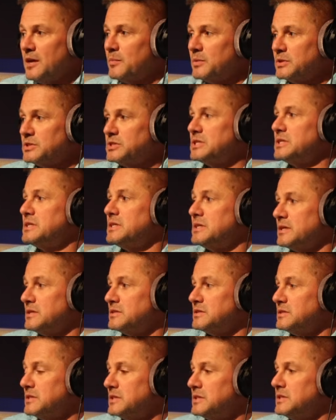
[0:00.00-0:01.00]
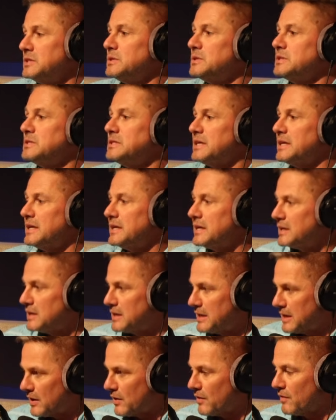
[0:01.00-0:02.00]
but she does need you to take
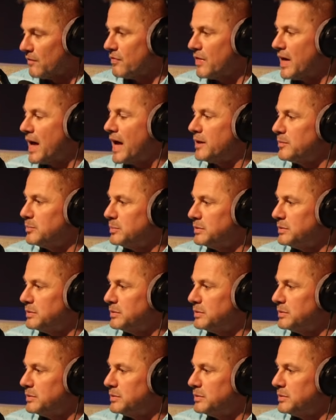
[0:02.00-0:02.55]
care of that